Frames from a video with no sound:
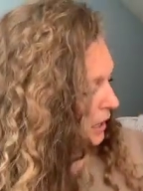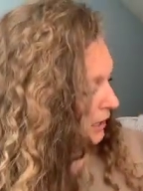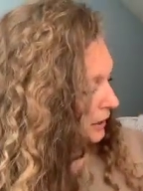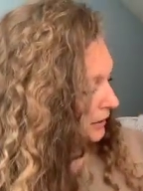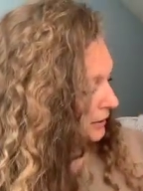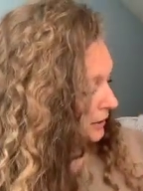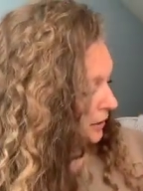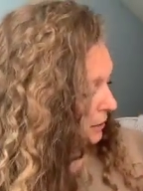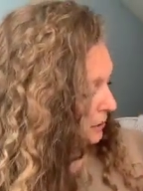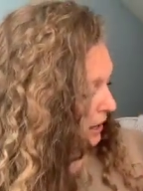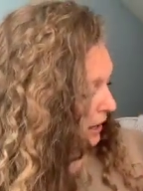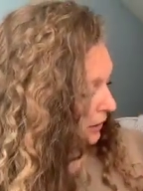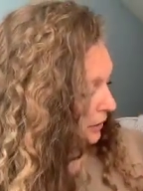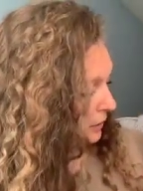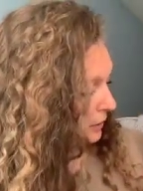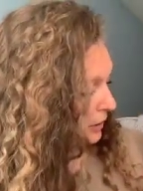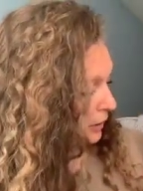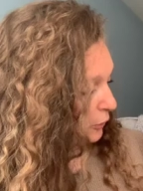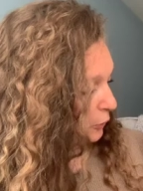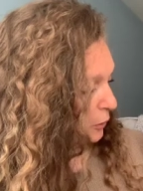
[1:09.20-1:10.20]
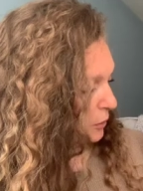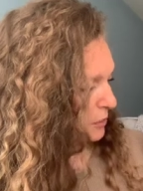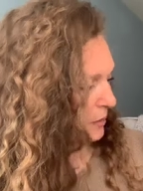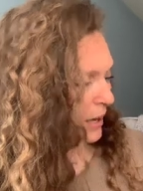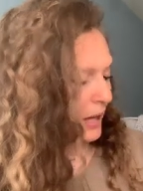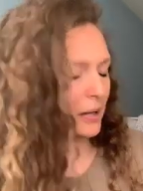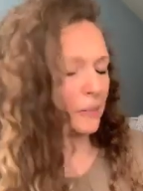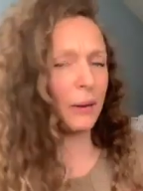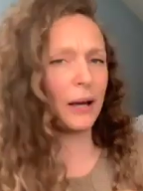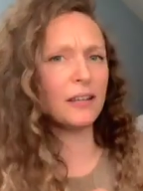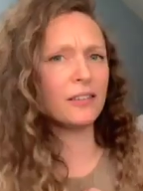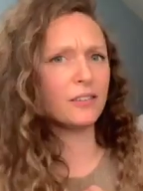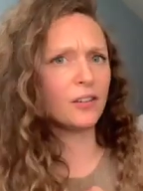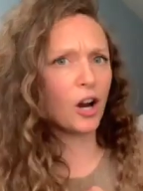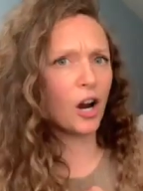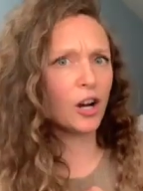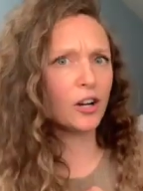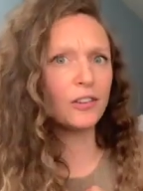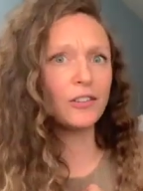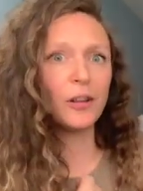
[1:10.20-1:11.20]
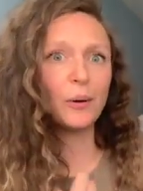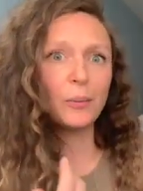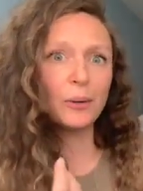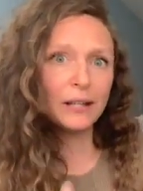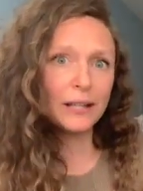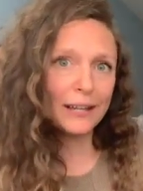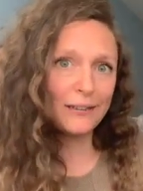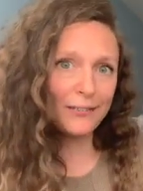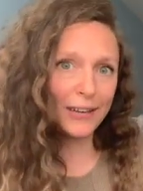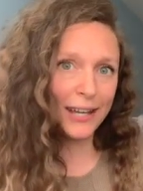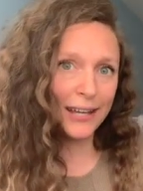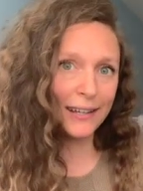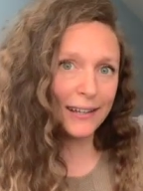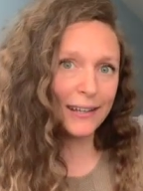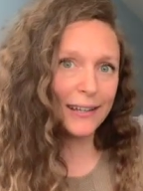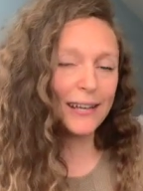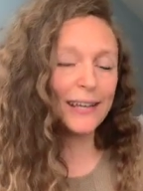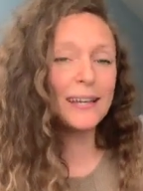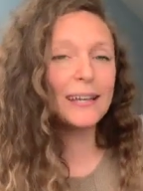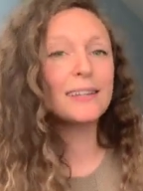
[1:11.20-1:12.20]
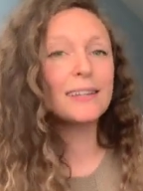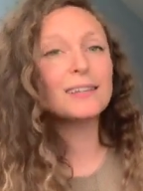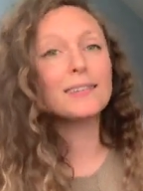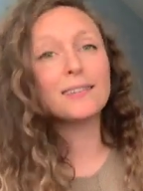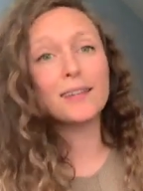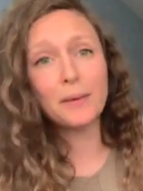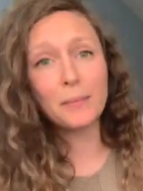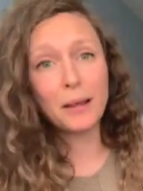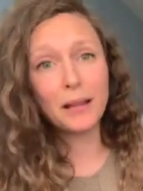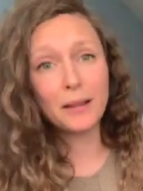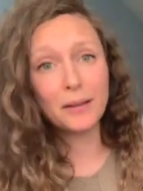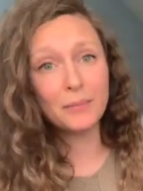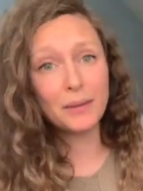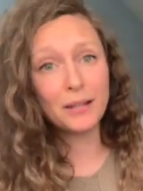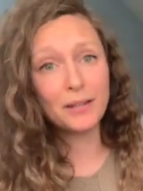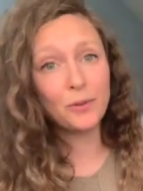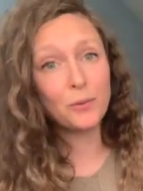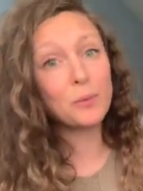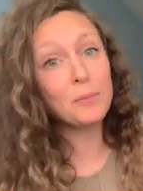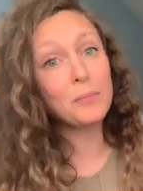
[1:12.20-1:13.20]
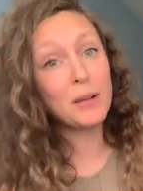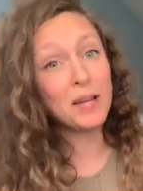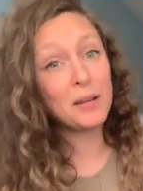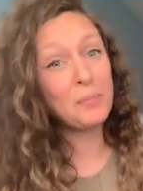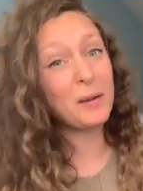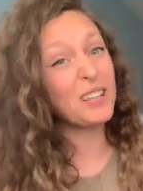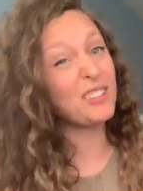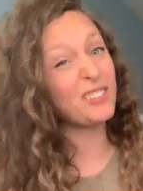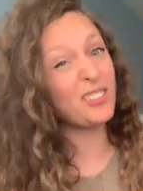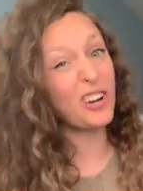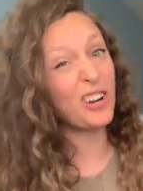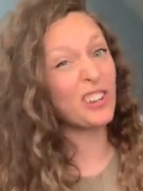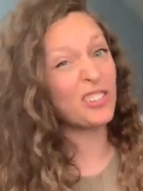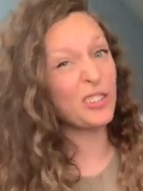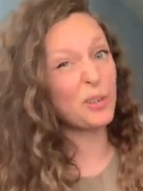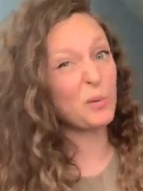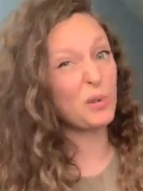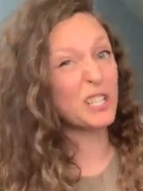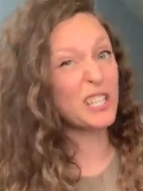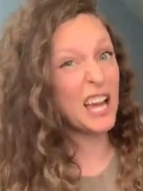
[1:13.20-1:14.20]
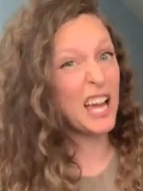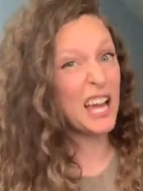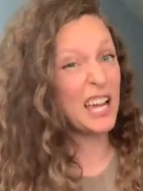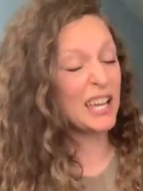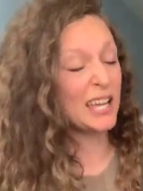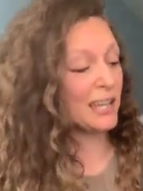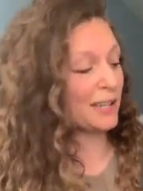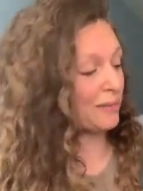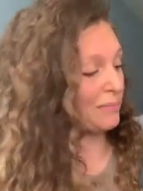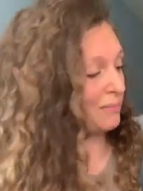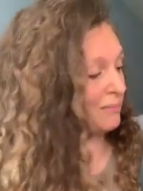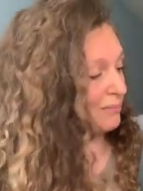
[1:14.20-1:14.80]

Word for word: Some elements were made by stars that were living. Some elements were made by stars that were dying.